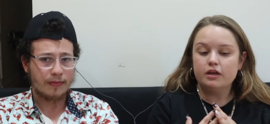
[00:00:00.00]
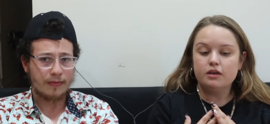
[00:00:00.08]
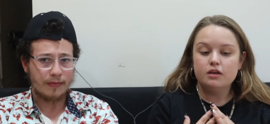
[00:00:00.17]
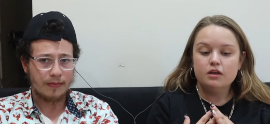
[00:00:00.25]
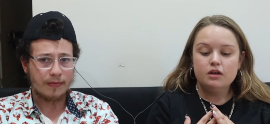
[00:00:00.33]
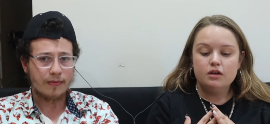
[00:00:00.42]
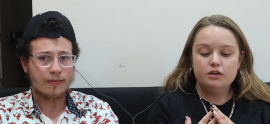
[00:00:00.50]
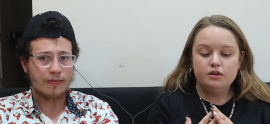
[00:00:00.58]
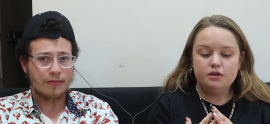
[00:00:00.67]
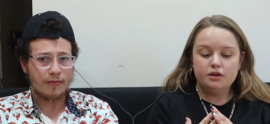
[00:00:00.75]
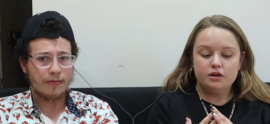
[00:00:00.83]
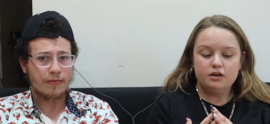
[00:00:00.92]
Speaker 1: like
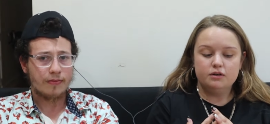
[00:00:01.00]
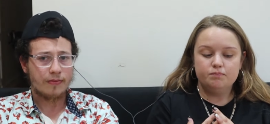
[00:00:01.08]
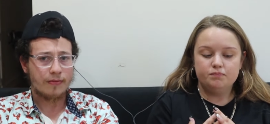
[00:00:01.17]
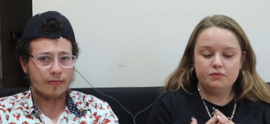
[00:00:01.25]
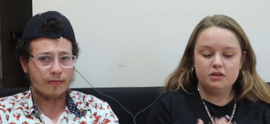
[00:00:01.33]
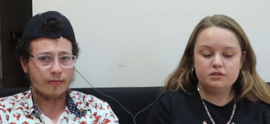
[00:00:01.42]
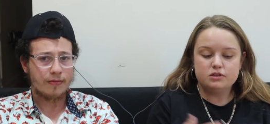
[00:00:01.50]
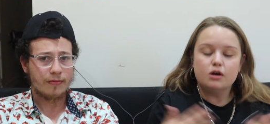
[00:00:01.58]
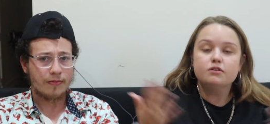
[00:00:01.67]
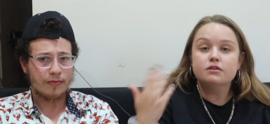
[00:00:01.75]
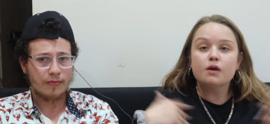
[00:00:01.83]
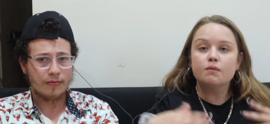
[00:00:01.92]
um, it's
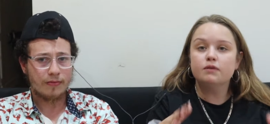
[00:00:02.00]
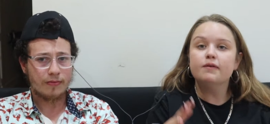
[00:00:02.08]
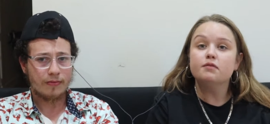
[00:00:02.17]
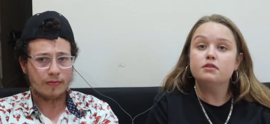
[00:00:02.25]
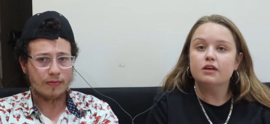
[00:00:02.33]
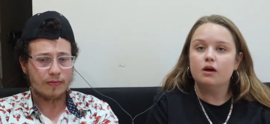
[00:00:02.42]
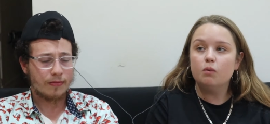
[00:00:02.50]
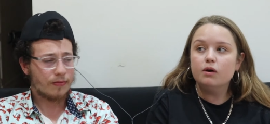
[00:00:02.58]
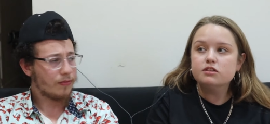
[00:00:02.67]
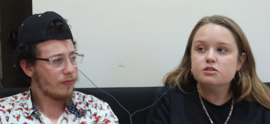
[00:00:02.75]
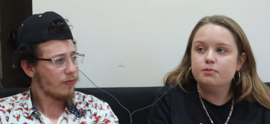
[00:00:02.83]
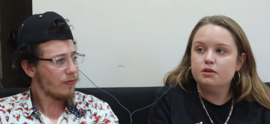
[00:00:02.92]
hard to get rid of everything at
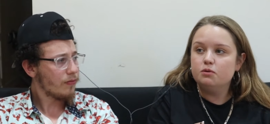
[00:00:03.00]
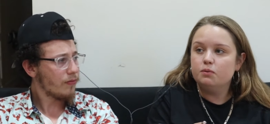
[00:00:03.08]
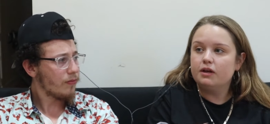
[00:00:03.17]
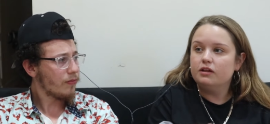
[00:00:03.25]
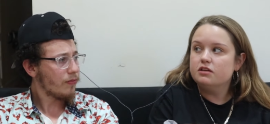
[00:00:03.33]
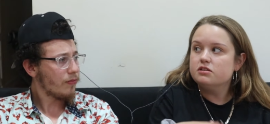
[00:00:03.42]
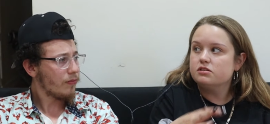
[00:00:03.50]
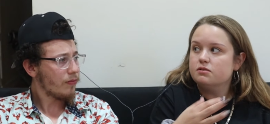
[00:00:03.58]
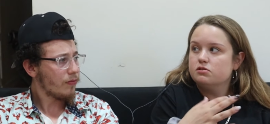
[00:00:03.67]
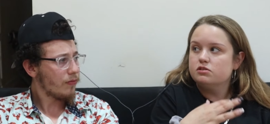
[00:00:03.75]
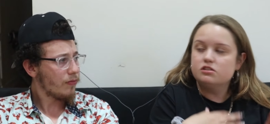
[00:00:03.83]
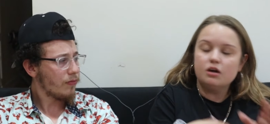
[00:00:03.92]
once, but you would at least
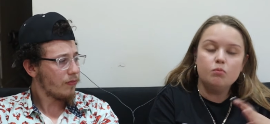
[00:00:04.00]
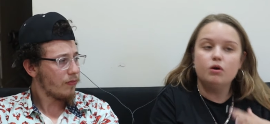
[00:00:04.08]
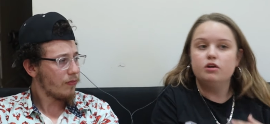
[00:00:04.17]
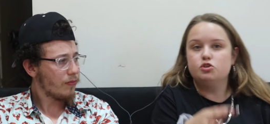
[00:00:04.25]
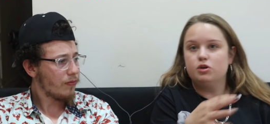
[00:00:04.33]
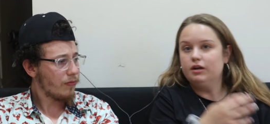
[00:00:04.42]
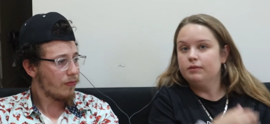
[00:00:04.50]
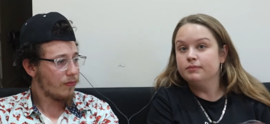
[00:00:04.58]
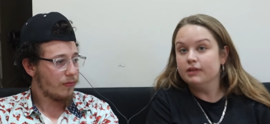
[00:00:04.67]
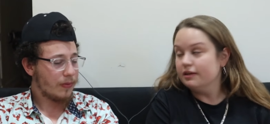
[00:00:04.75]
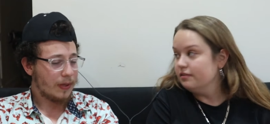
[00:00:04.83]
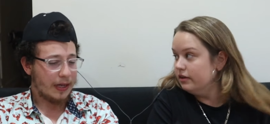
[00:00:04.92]
somewhat try to
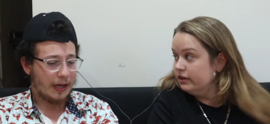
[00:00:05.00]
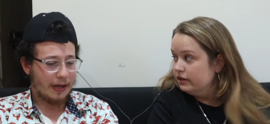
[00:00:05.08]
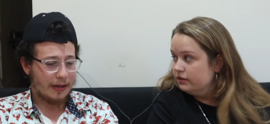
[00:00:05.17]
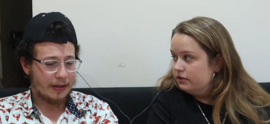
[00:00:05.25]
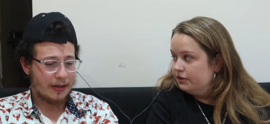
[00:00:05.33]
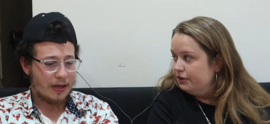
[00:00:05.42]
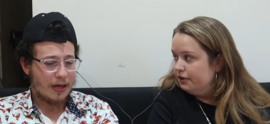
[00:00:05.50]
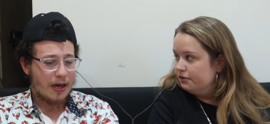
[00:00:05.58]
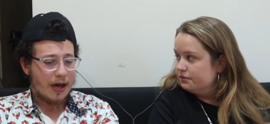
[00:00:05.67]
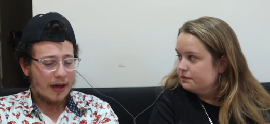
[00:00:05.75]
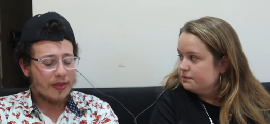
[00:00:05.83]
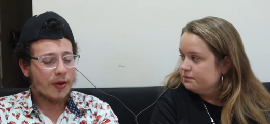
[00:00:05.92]
blend in. You know.
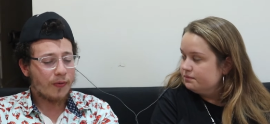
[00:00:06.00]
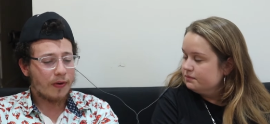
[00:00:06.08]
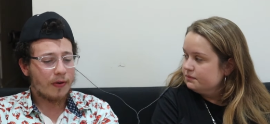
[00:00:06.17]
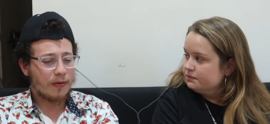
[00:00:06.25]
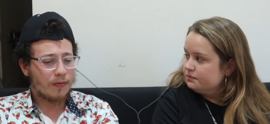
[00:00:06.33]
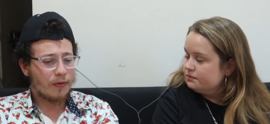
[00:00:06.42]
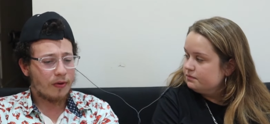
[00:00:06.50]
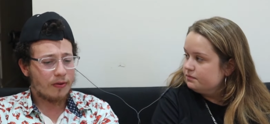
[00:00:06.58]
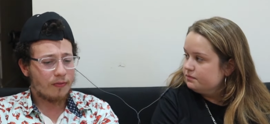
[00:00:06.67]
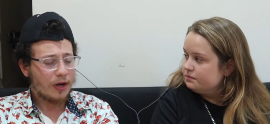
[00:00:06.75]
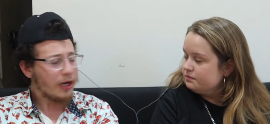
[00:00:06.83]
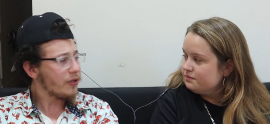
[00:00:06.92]
Speaker 2: I think we're we're
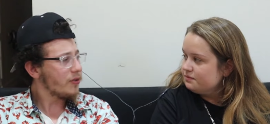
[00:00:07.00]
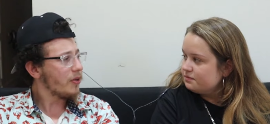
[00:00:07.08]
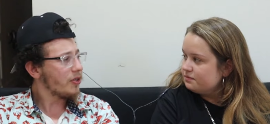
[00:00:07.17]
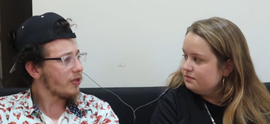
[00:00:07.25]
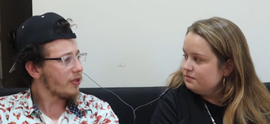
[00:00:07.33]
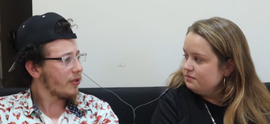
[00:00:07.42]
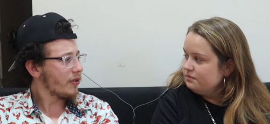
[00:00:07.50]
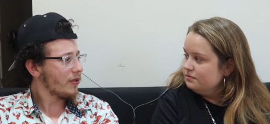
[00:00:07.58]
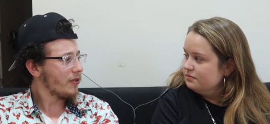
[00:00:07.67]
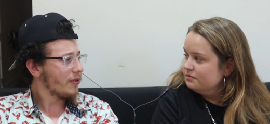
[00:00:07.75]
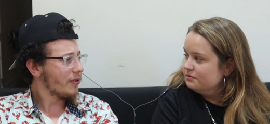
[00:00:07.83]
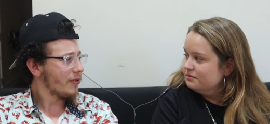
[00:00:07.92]
reading too much into this.
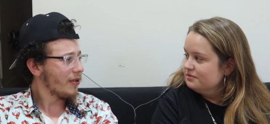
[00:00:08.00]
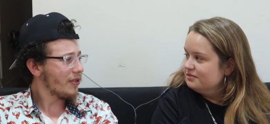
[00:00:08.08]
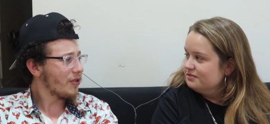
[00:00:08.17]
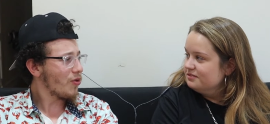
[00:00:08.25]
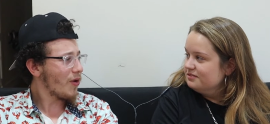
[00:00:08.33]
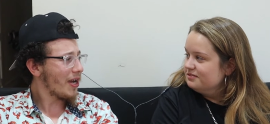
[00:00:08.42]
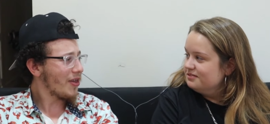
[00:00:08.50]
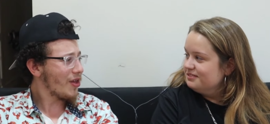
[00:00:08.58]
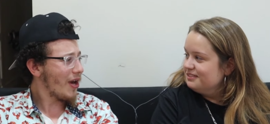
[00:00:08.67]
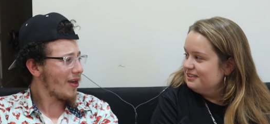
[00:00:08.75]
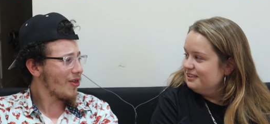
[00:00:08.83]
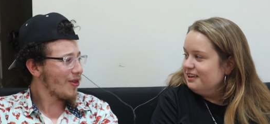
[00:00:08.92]
It's a Drake and
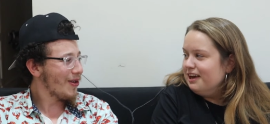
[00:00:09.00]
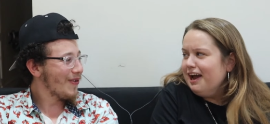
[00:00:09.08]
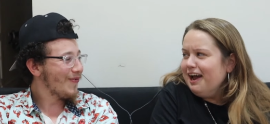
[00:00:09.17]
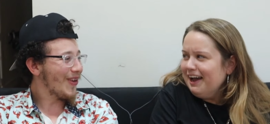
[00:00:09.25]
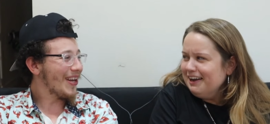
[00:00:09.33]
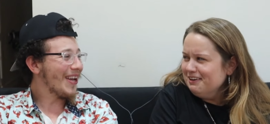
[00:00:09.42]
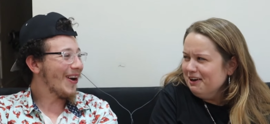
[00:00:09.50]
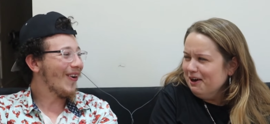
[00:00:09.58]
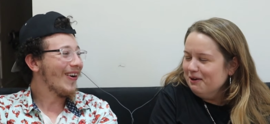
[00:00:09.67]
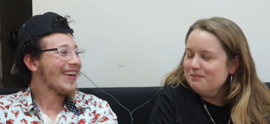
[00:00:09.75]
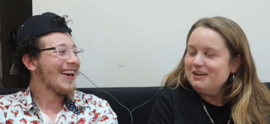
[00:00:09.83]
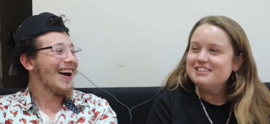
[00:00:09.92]
Josh. Yeah, video. I
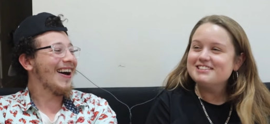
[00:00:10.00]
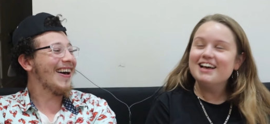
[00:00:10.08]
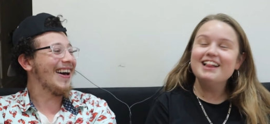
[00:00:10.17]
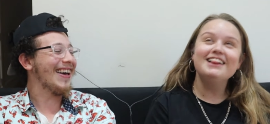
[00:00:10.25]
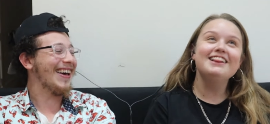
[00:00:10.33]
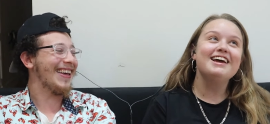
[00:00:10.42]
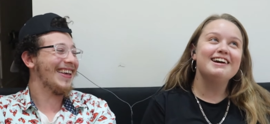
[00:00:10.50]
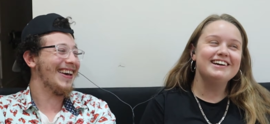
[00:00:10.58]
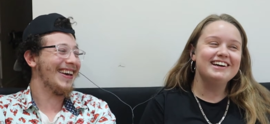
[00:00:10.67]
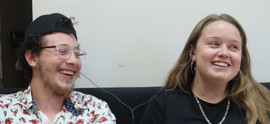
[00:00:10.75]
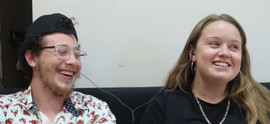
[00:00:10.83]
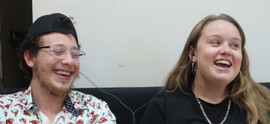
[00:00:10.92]
know, but it's
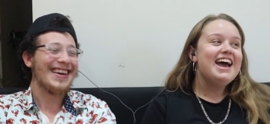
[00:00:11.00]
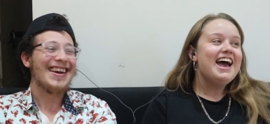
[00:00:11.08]
hilarious.